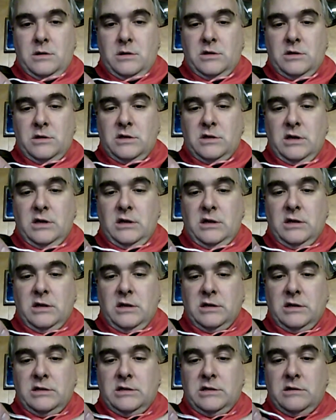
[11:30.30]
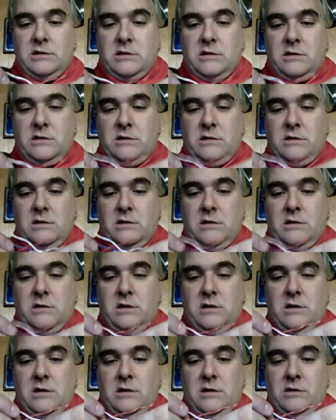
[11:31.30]
just like this,
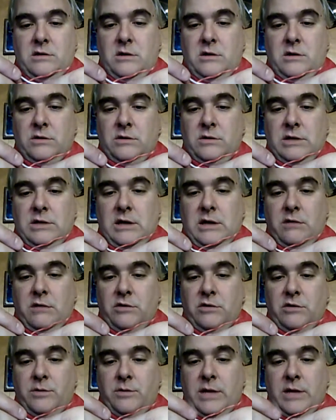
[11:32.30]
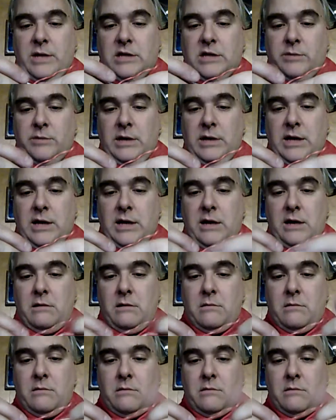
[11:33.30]
as close together as you possibly can.